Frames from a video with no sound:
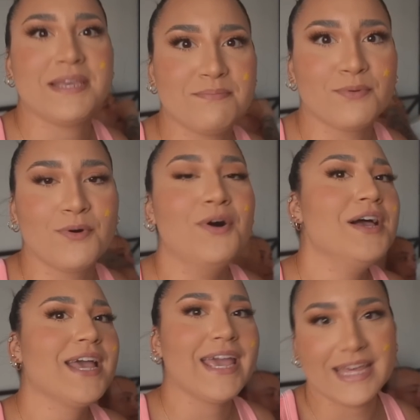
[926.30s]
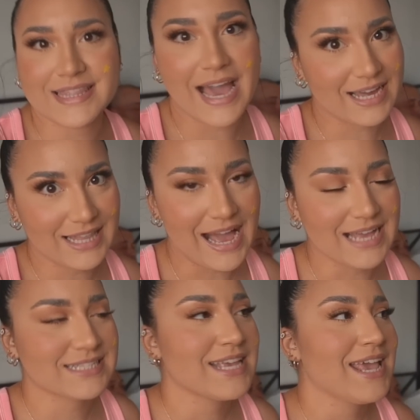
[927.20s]
people in that
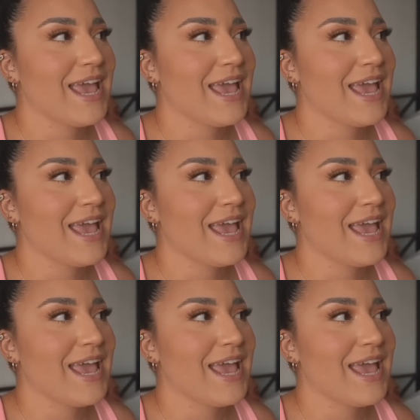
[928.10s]
class.